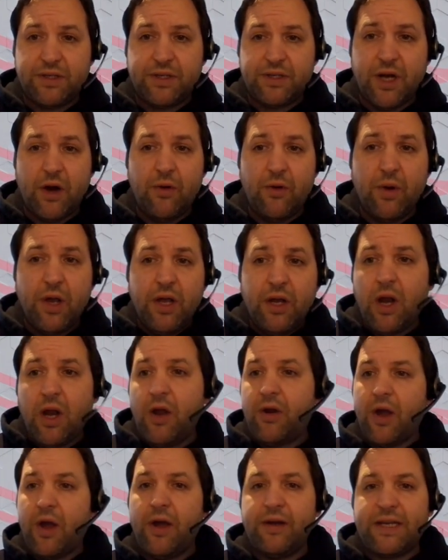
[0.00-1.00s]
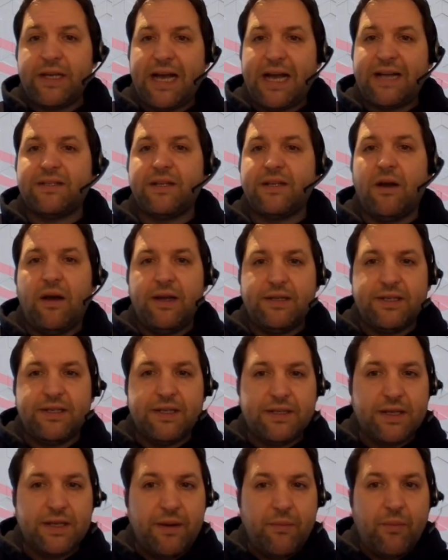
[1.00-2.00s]
So low code
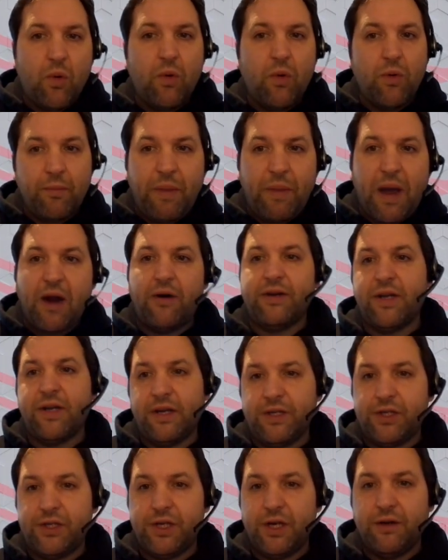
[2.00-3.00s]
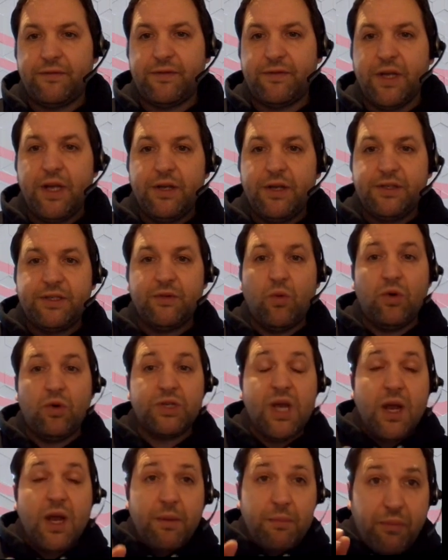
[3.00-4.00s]
catalyzes an important paradigm shift
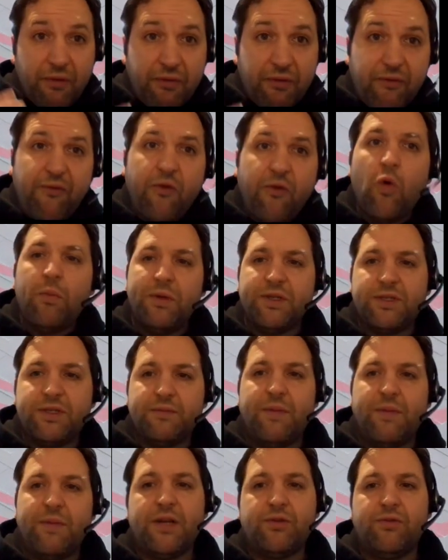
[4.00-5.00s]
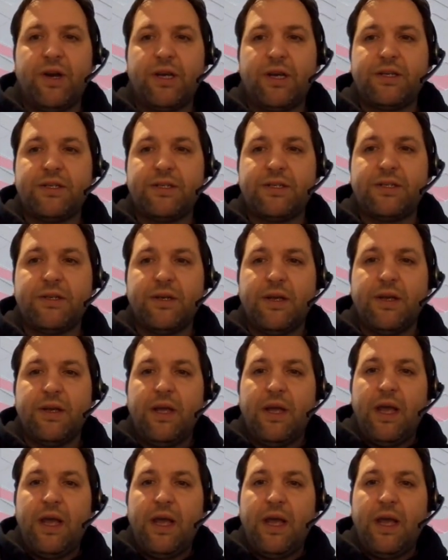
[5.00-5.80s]
towards performance metrics